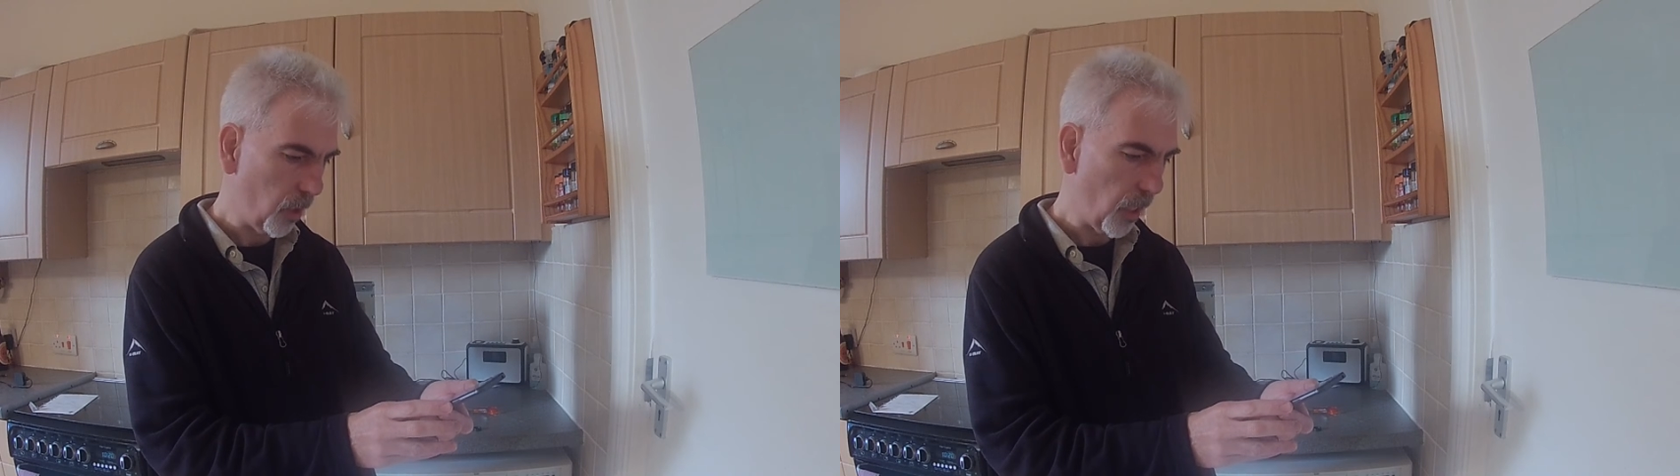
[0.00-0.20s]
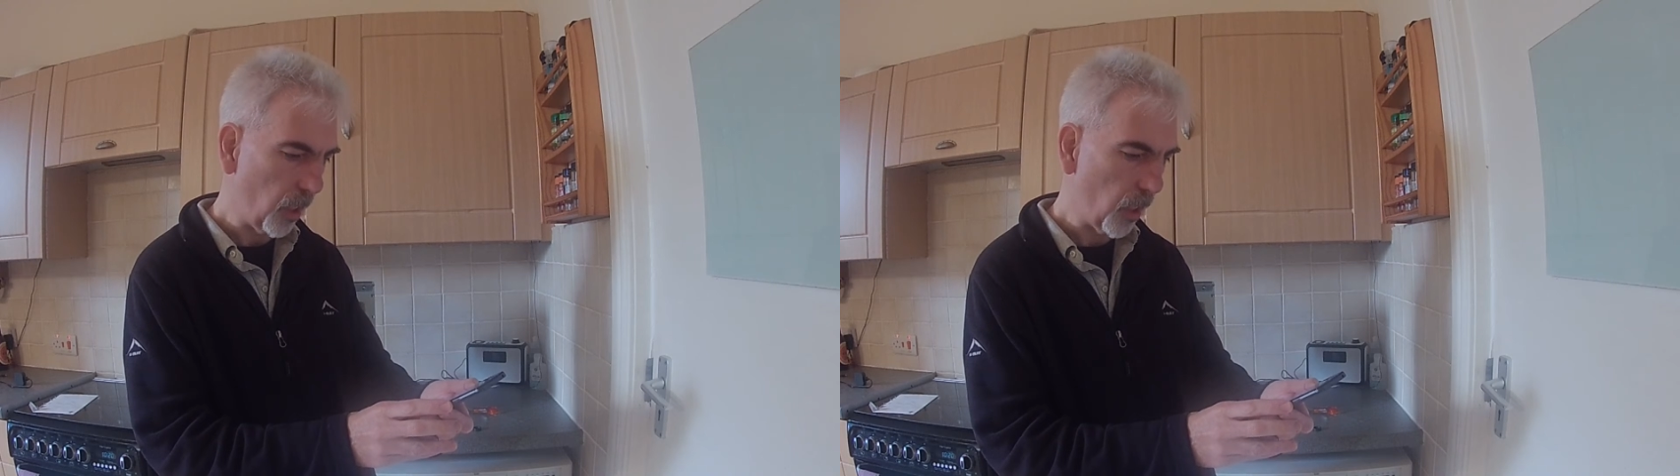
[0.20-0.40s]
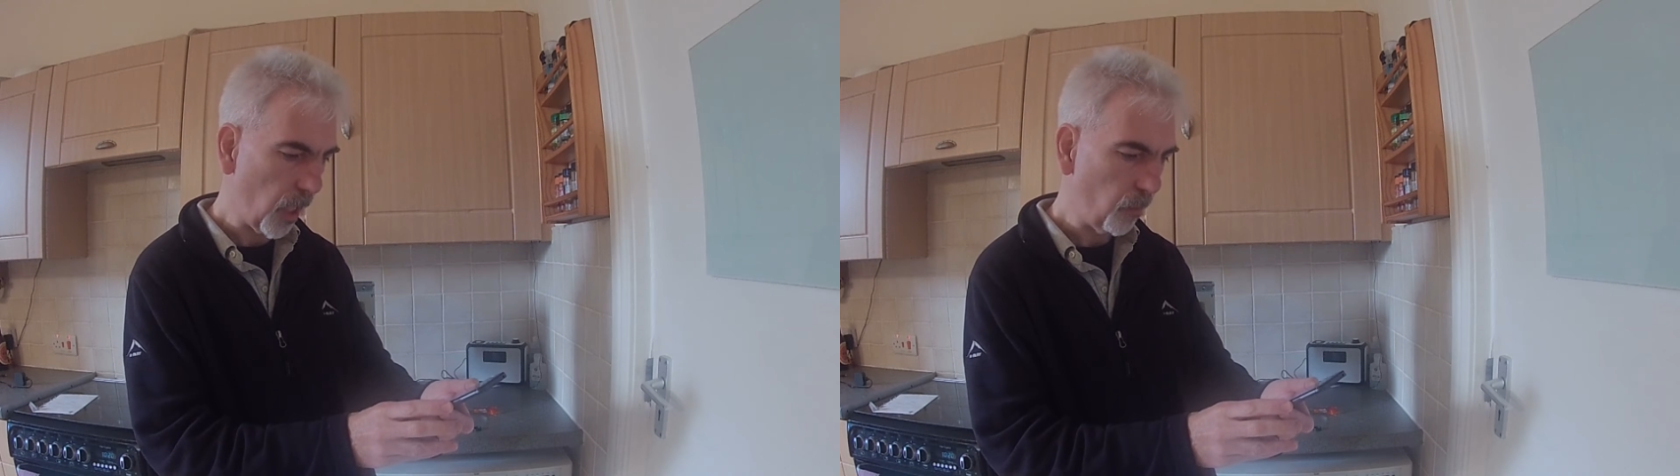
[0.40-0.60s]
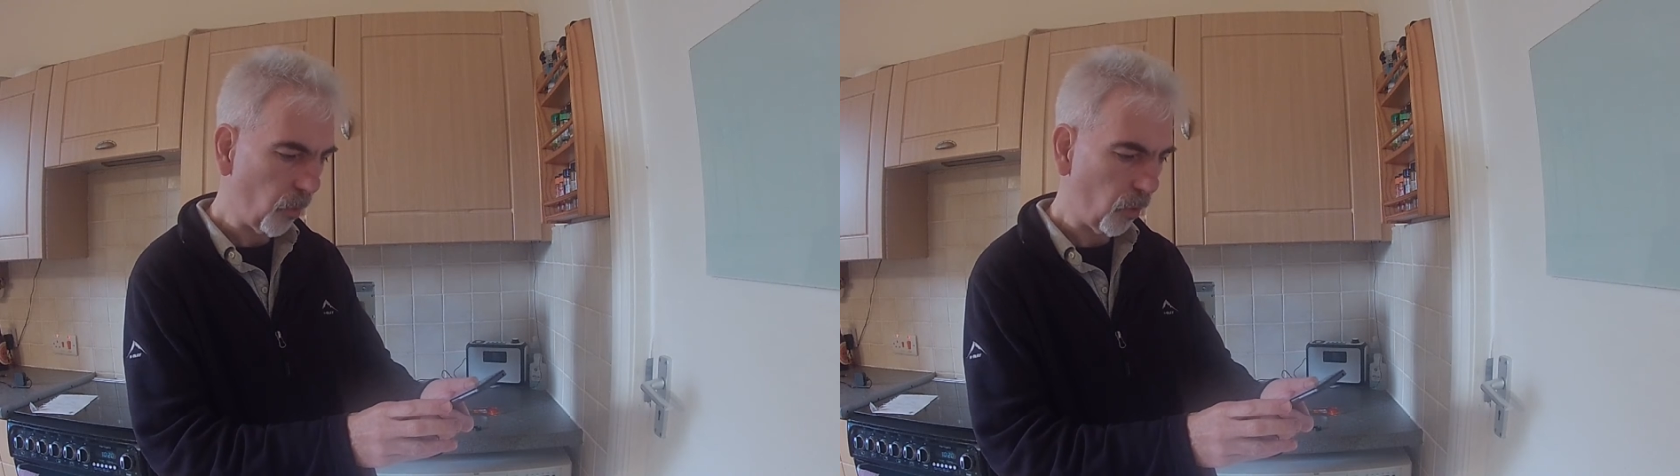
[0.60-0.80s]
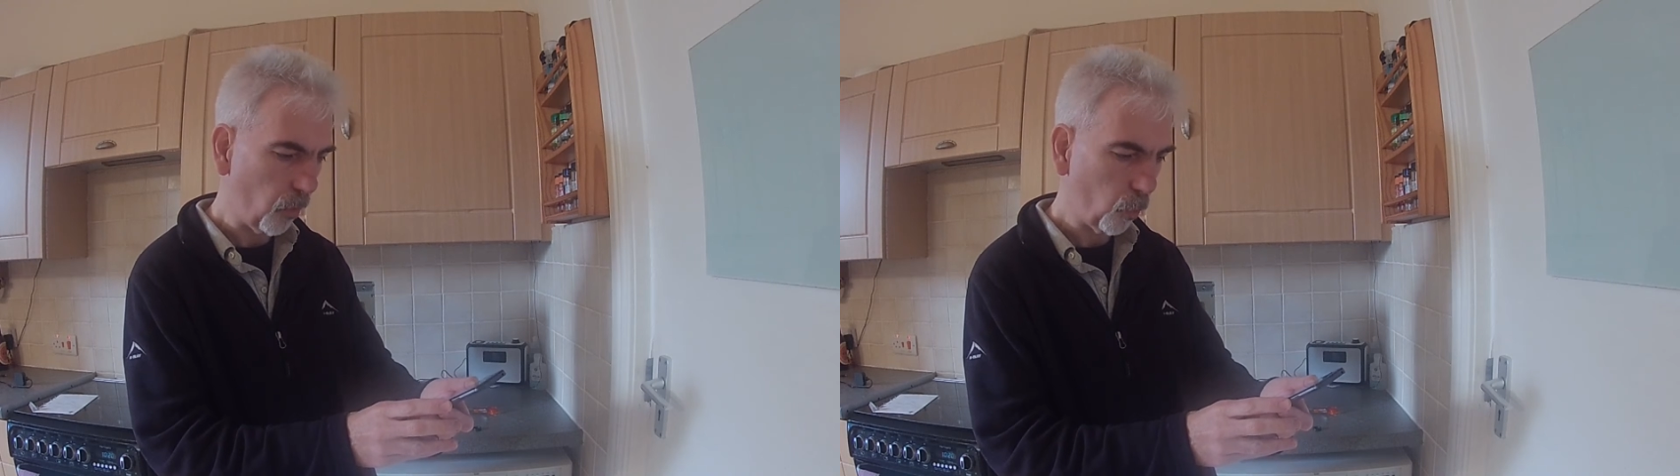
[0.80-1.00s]

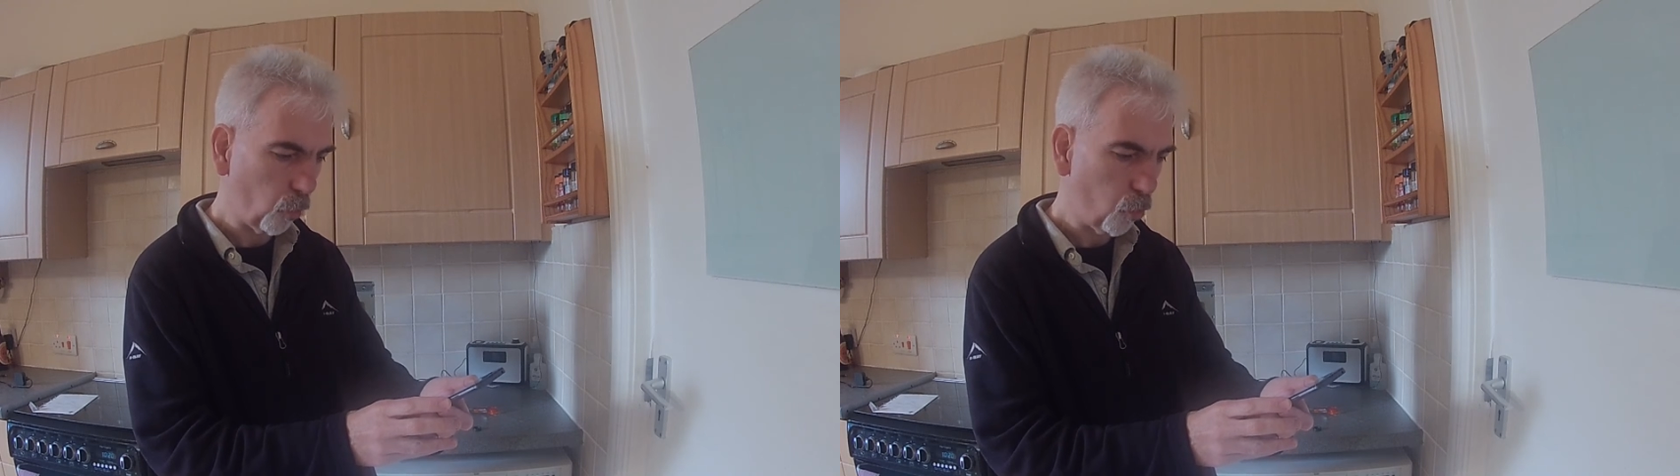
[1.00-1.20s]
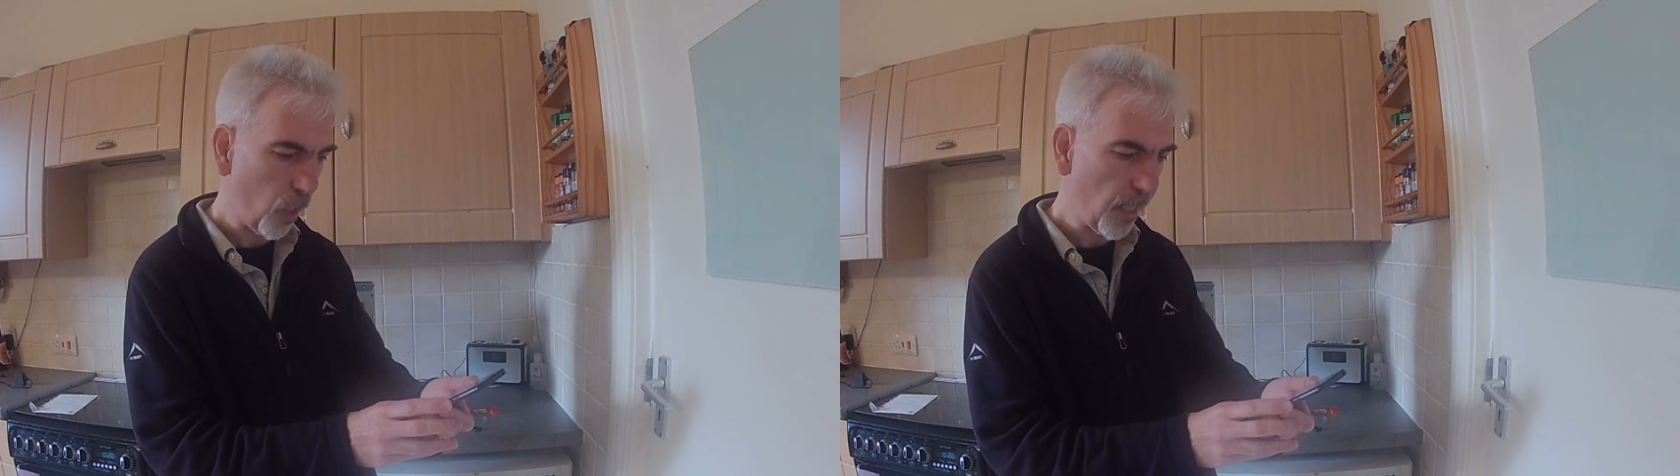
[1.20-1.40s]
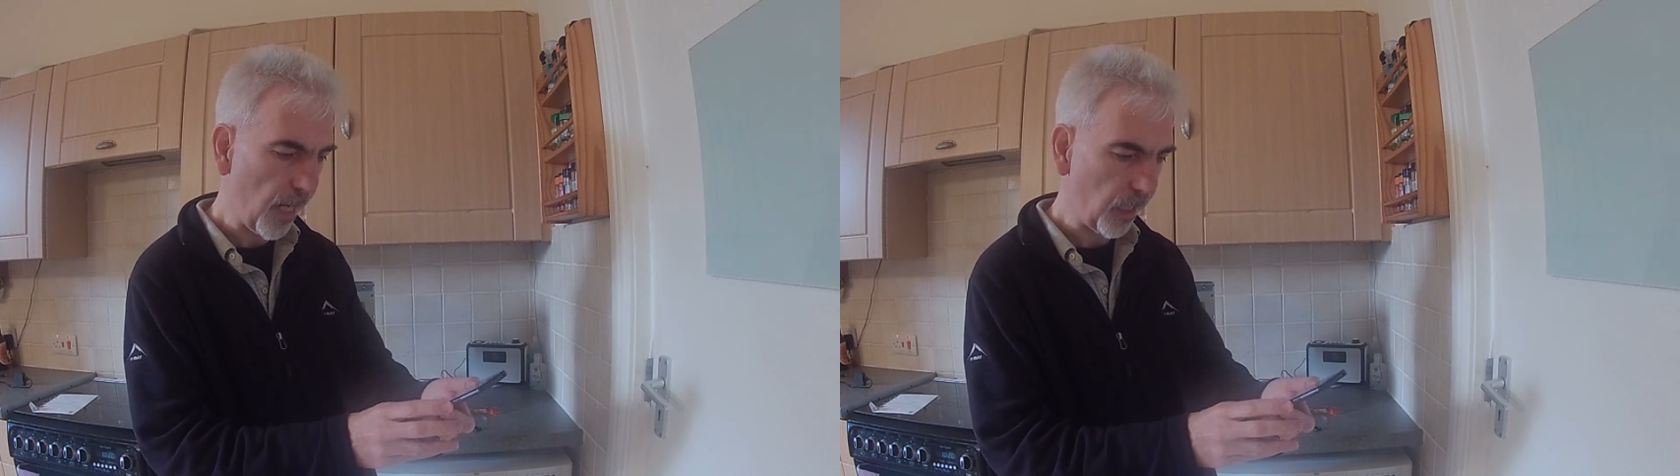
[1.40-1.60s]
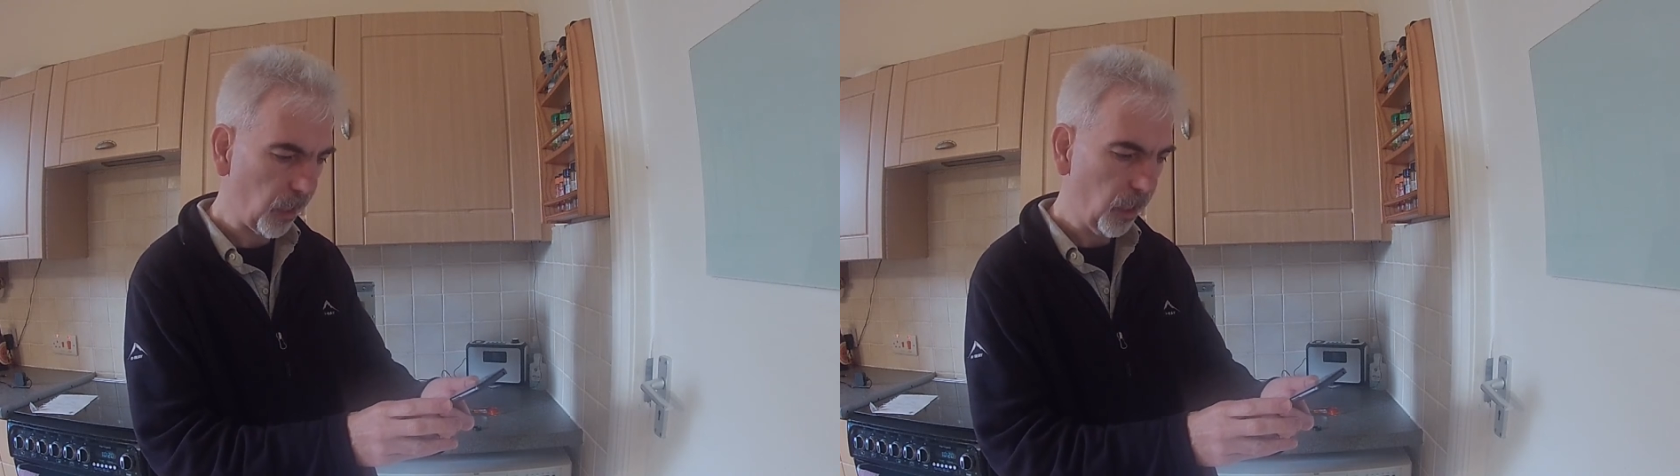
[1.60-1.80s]
nipol, krynac,